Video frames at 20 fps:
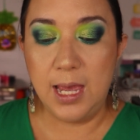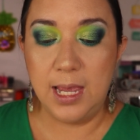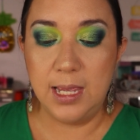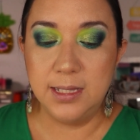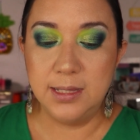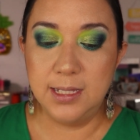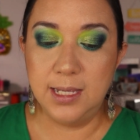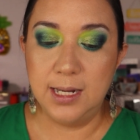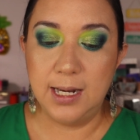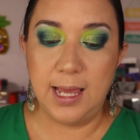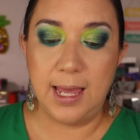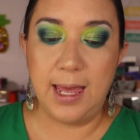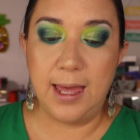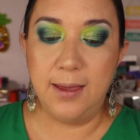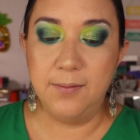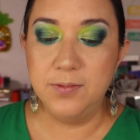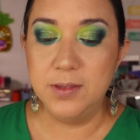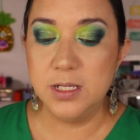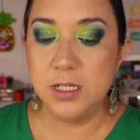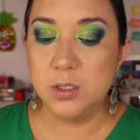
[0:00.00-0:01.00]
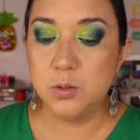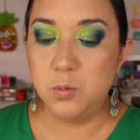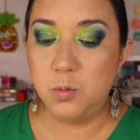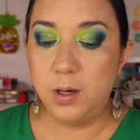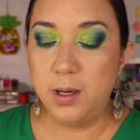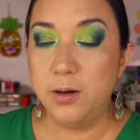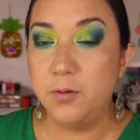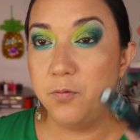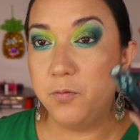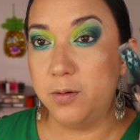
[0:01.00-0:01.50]
And then I have this
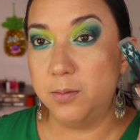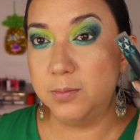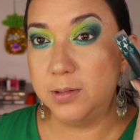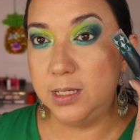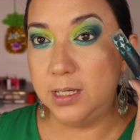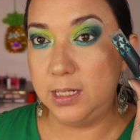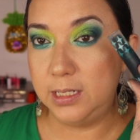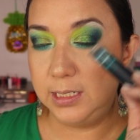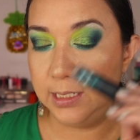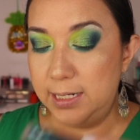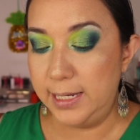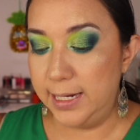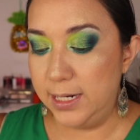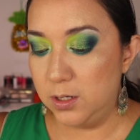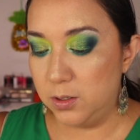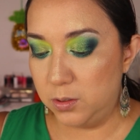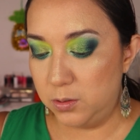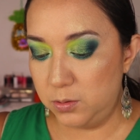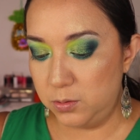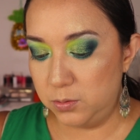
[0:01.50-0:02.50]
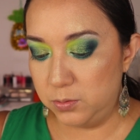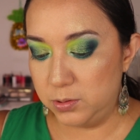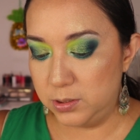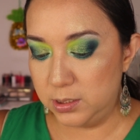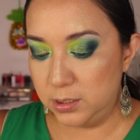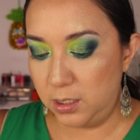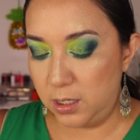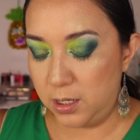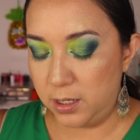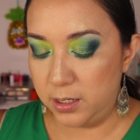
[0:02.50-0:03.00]
one from
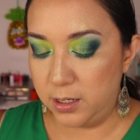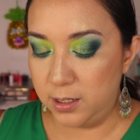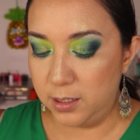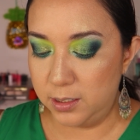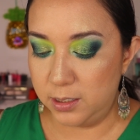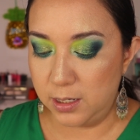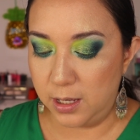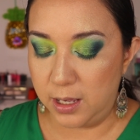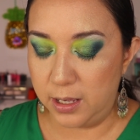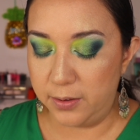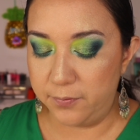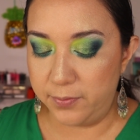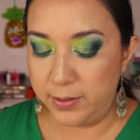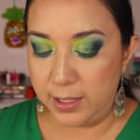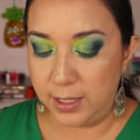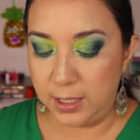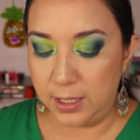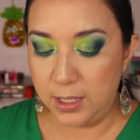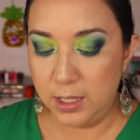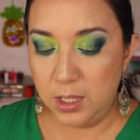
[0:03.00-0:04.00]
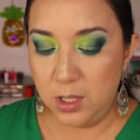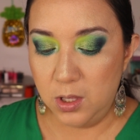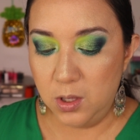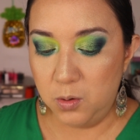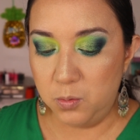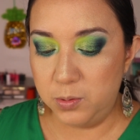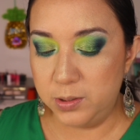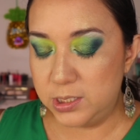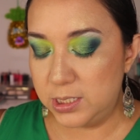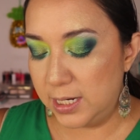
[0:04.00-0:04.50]
Kaleidos called Agave,
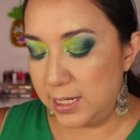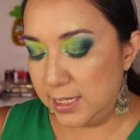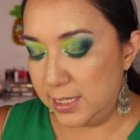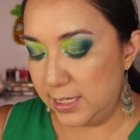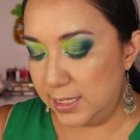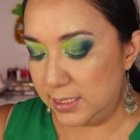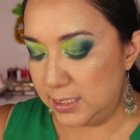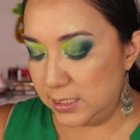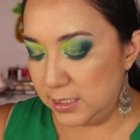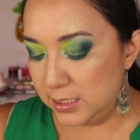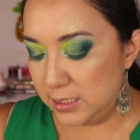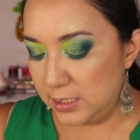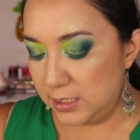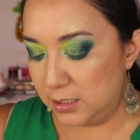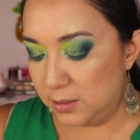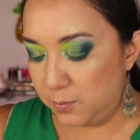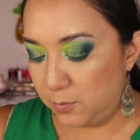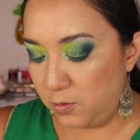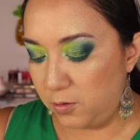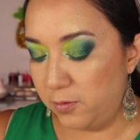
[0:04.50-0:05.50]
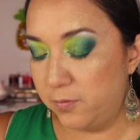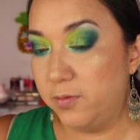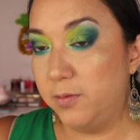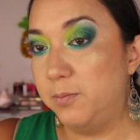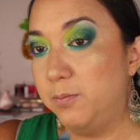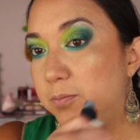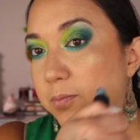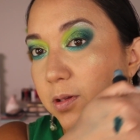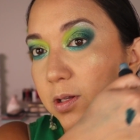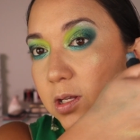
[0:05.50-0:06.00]
which I guess this is more of a
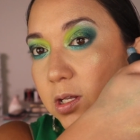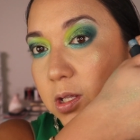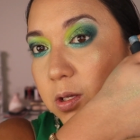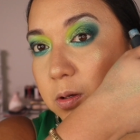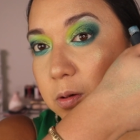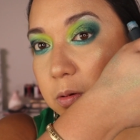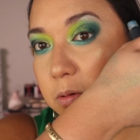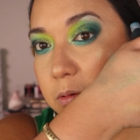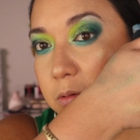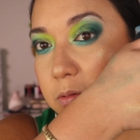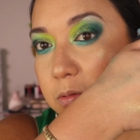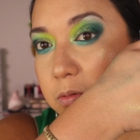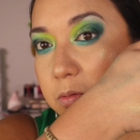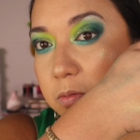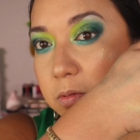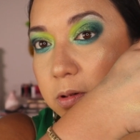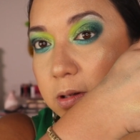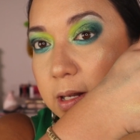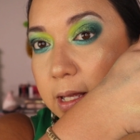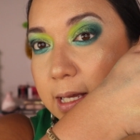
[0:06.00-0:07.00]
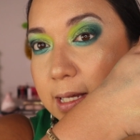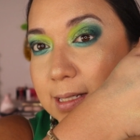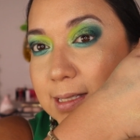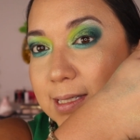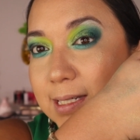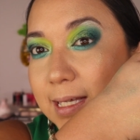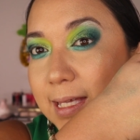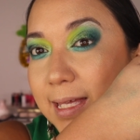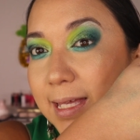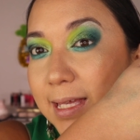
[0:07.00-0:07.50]
blue. Well, like a
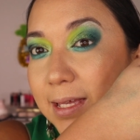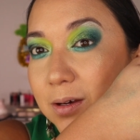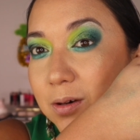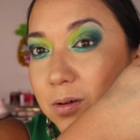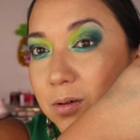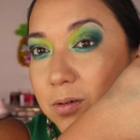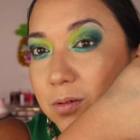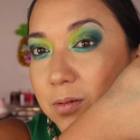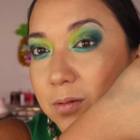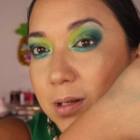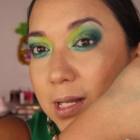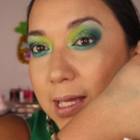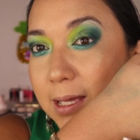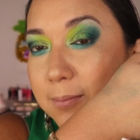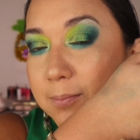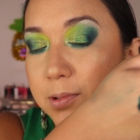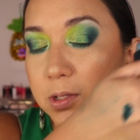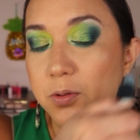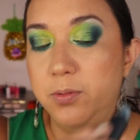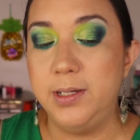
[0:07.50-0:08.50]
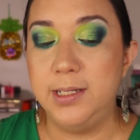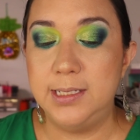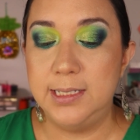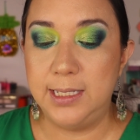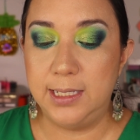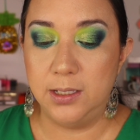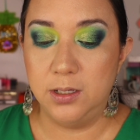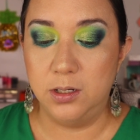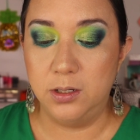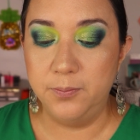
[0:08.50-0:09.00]
teal, like a bluey
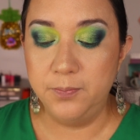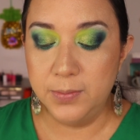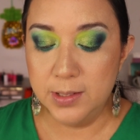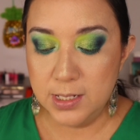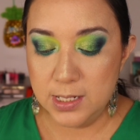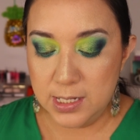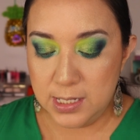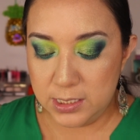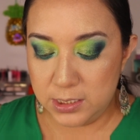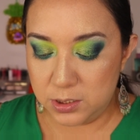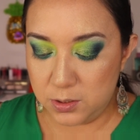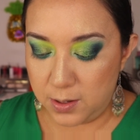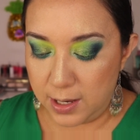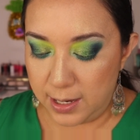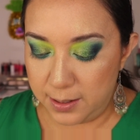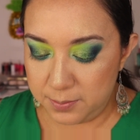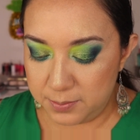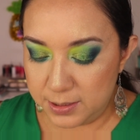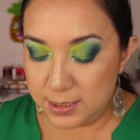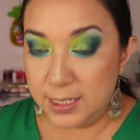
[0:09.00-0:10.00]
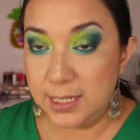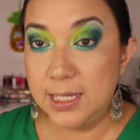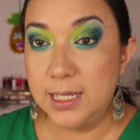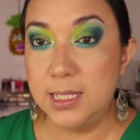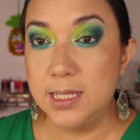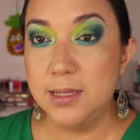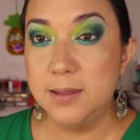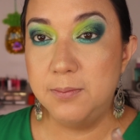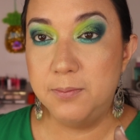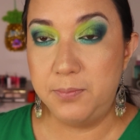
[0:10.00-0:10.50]
teal. So I'm
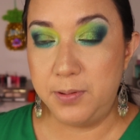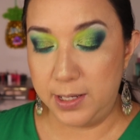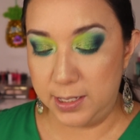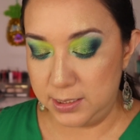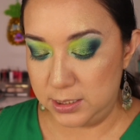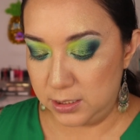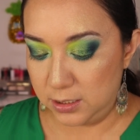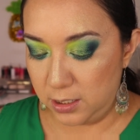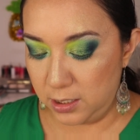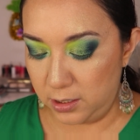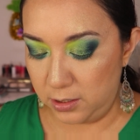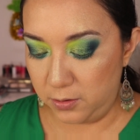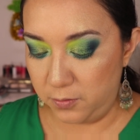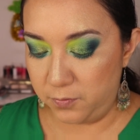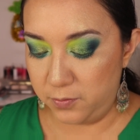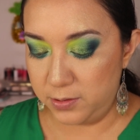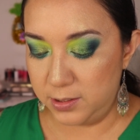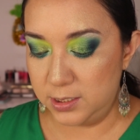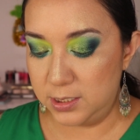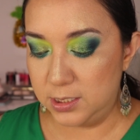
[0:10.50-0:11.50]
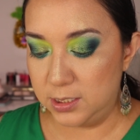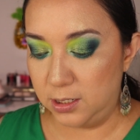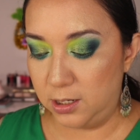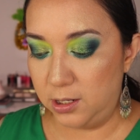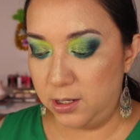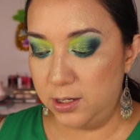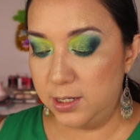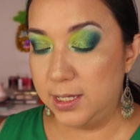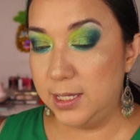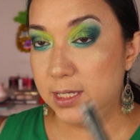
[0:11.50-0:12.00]
thinking the best color for this
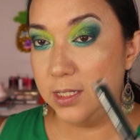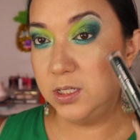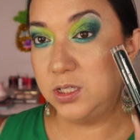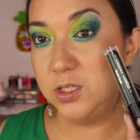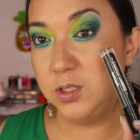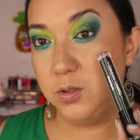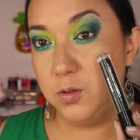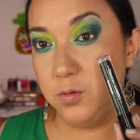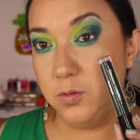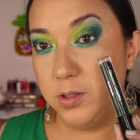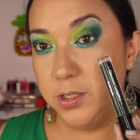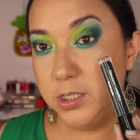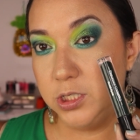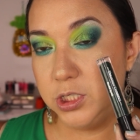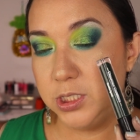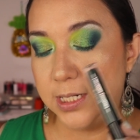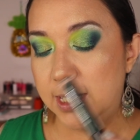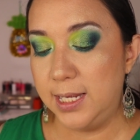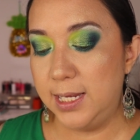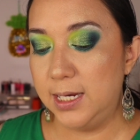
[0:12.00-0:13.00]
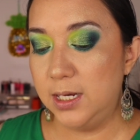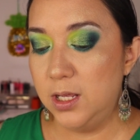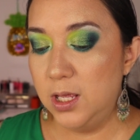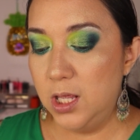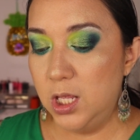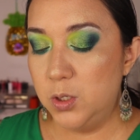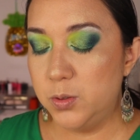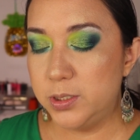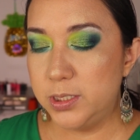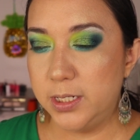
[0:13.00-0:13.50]
look is the Ghoulish shade,
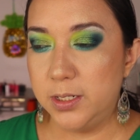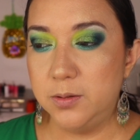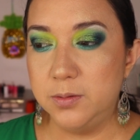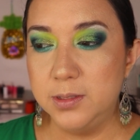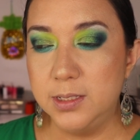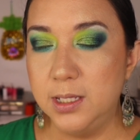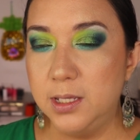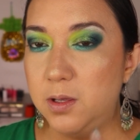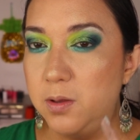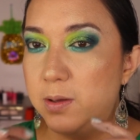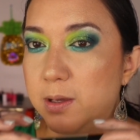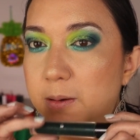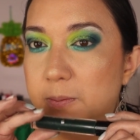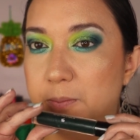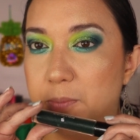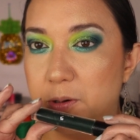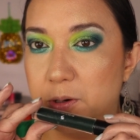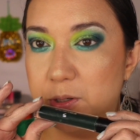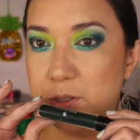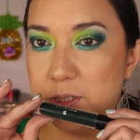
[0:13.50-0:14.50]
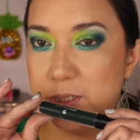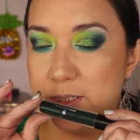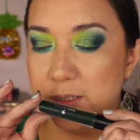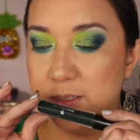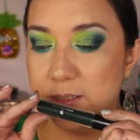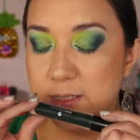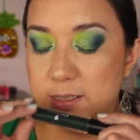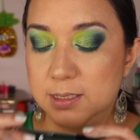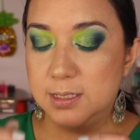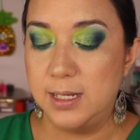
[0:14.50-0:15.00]
which I don't think you can purchase
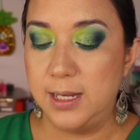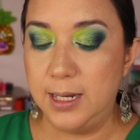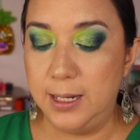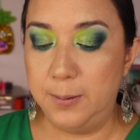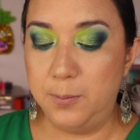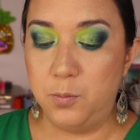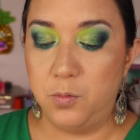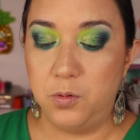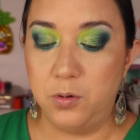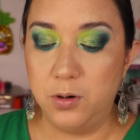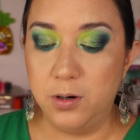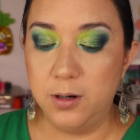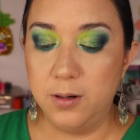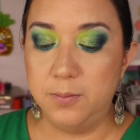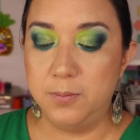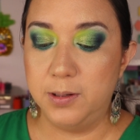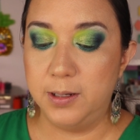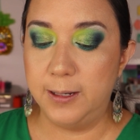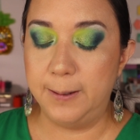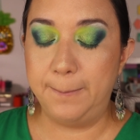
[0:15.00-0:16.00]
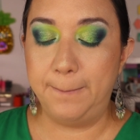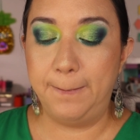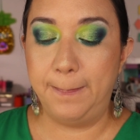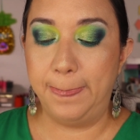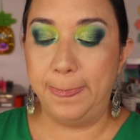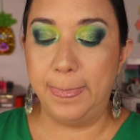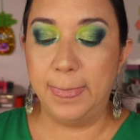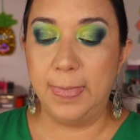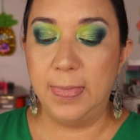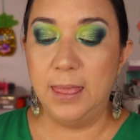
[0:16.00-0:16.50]
this anymore, but
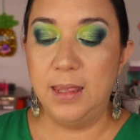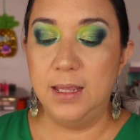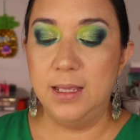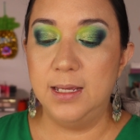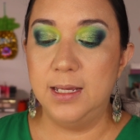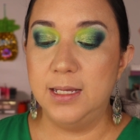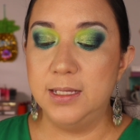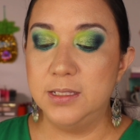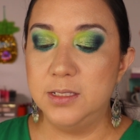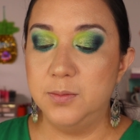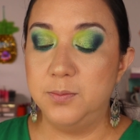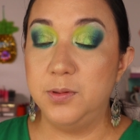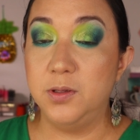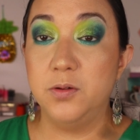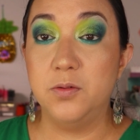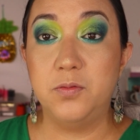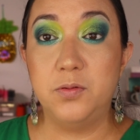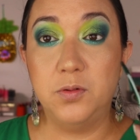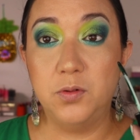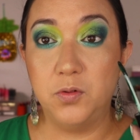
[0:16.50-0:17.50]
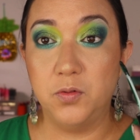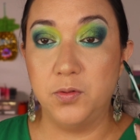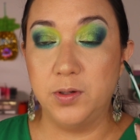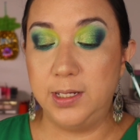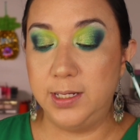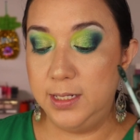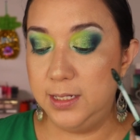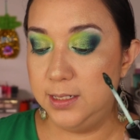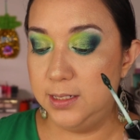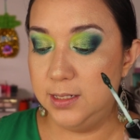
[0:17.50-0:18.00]
it's a beautiful
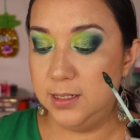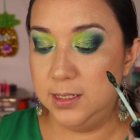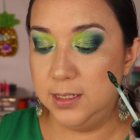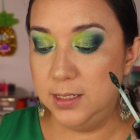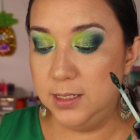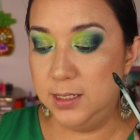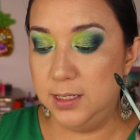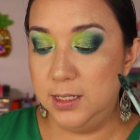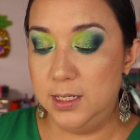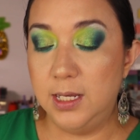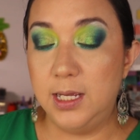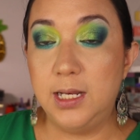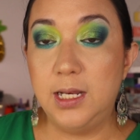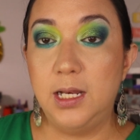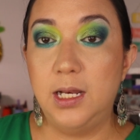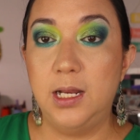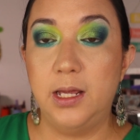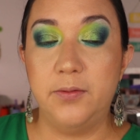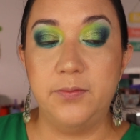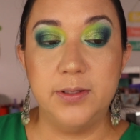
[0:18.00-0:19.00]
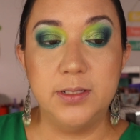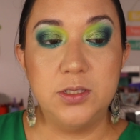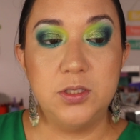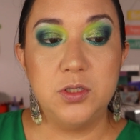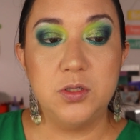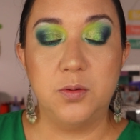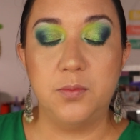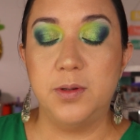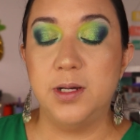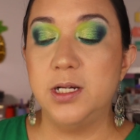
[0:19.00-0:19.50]
green. Love it
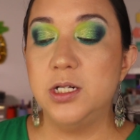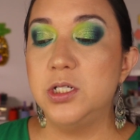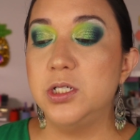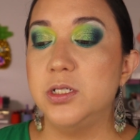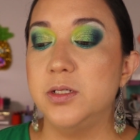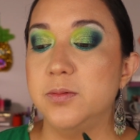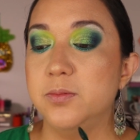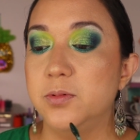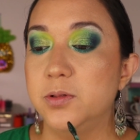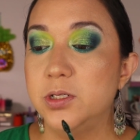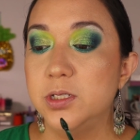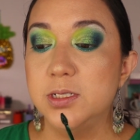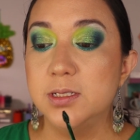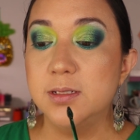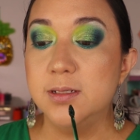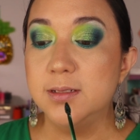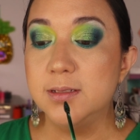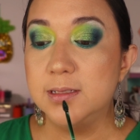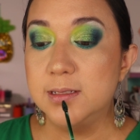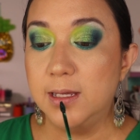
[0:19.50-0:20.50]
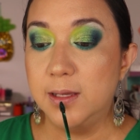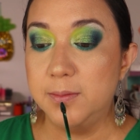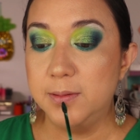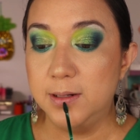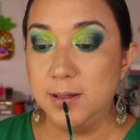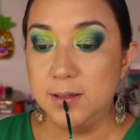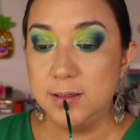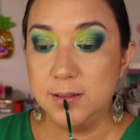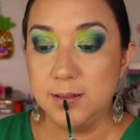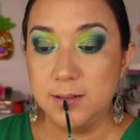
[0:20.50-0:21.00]
so much. So we're just going to slap it
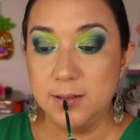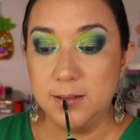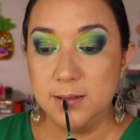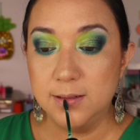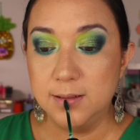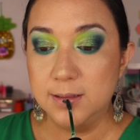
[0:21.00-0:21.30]
on.